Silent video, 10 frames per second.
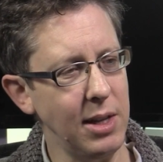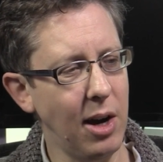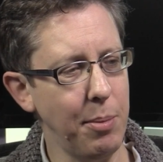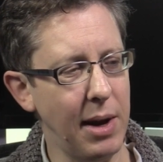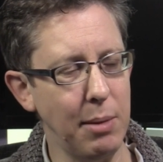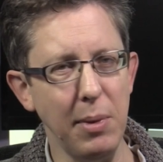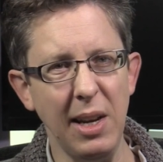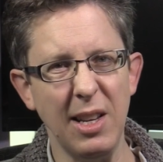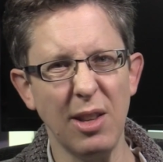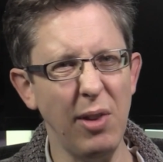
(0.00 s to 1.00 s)
to the iPad
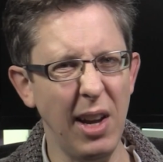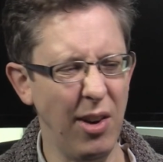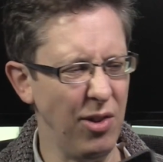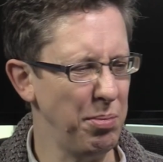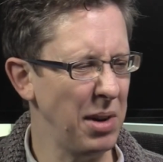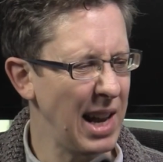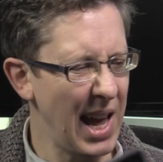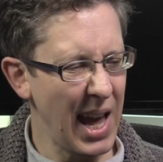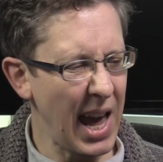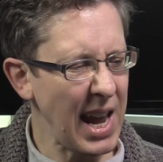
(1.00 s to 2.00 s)
mini's 300, but
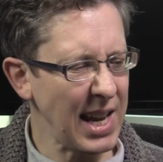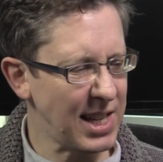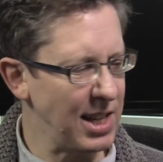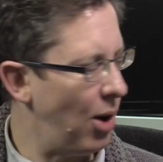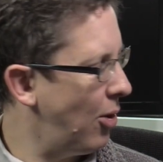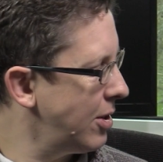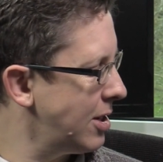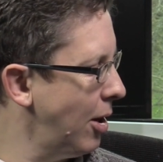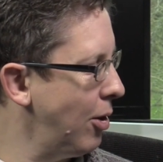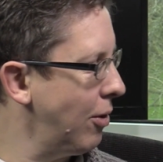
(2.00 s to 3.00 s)
it's not
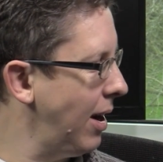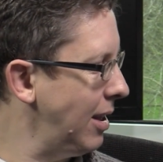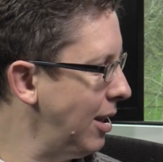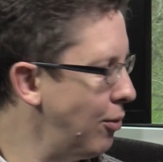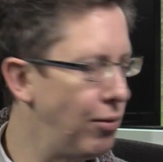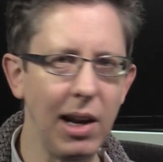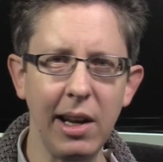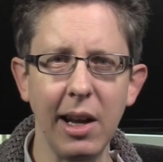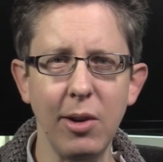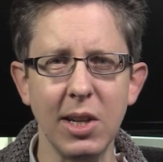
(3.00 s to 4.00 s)
so great that you
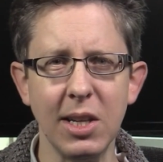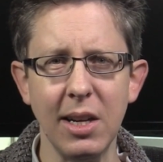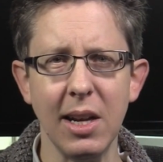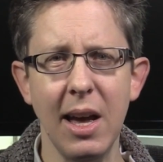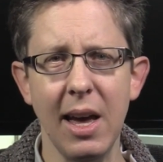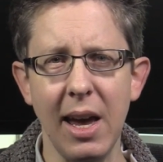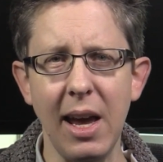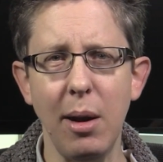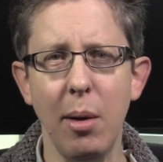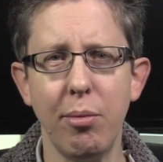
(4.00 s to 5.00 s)
really notice it
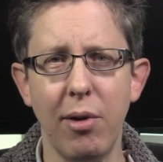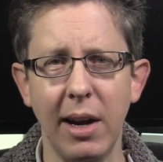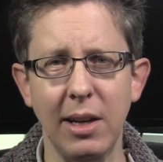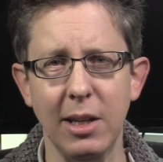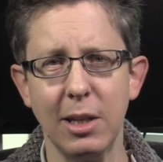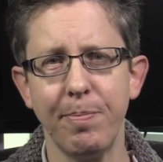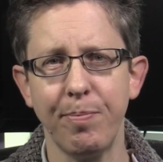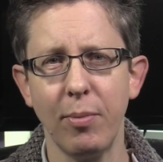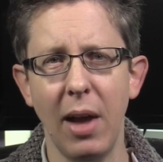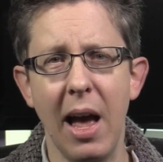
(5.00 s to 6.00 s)
in practice.
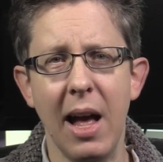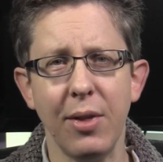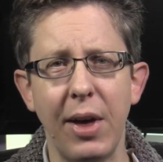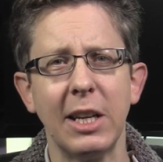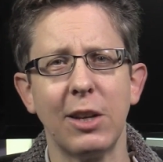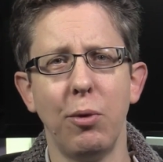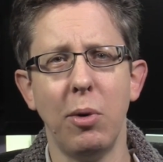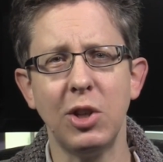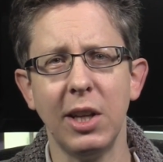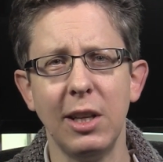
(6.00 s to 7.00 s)
Thanks for
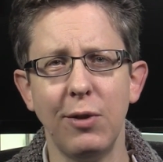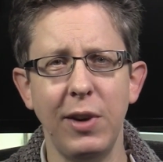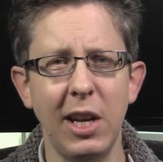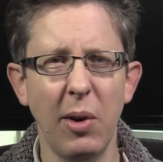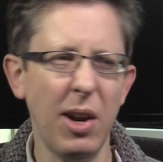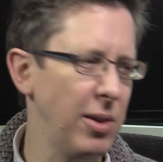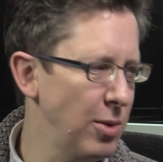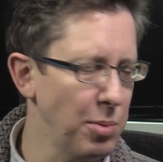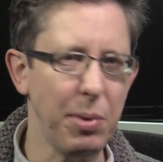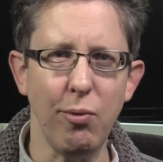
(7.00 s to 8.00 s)
watching this video. I know it
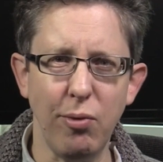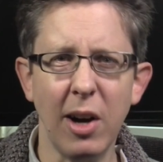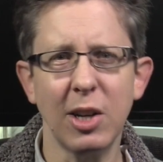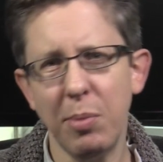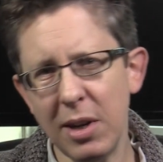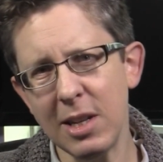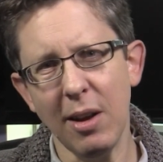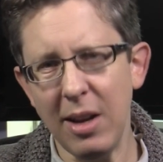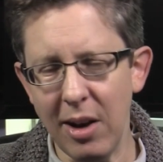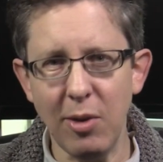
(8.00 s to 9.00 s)
was a bit rushed, but it's
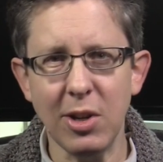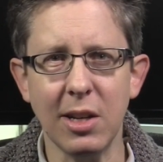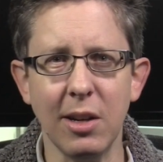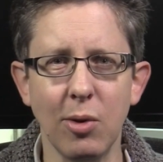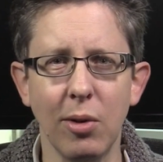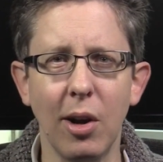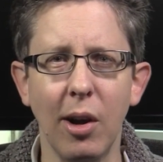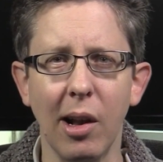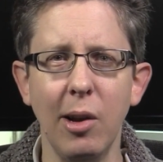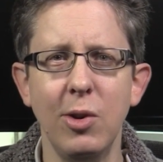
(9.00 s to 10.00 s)
just a sort of
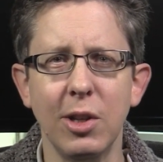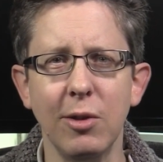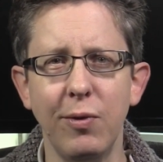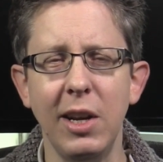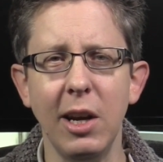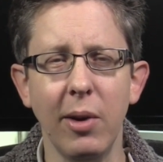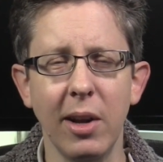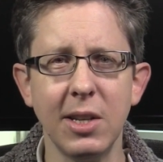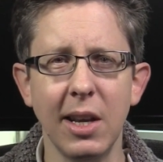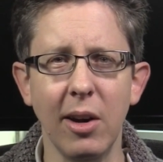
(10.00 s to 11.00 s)
conclusions video, and
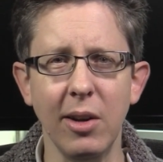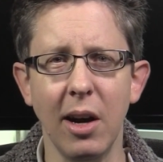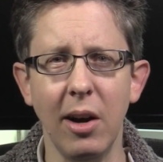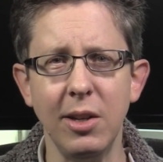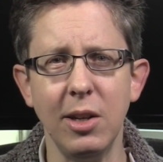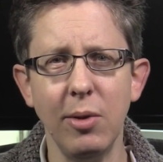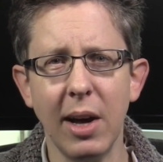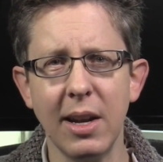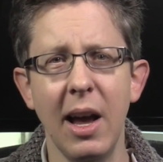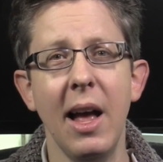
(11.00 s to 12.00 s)
I said I'd do
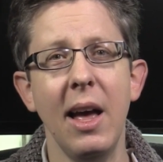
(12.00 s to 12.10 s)
that.